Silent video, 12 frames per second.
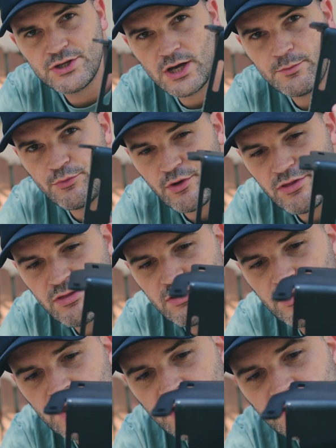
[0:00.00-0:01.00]
up with
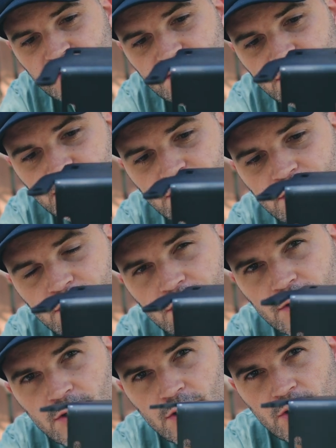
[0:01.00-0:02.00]
this,
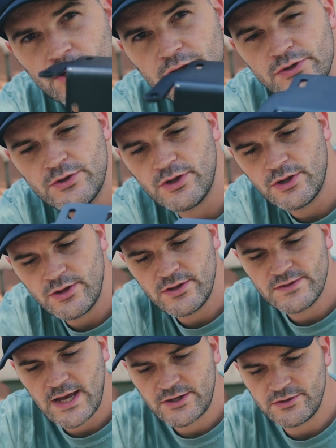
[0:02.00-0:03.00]
so that
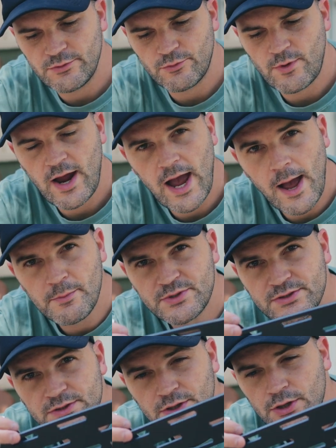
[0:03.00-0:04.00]
this actually
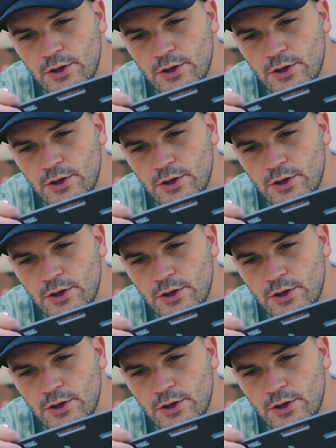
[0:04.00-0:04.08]
wraps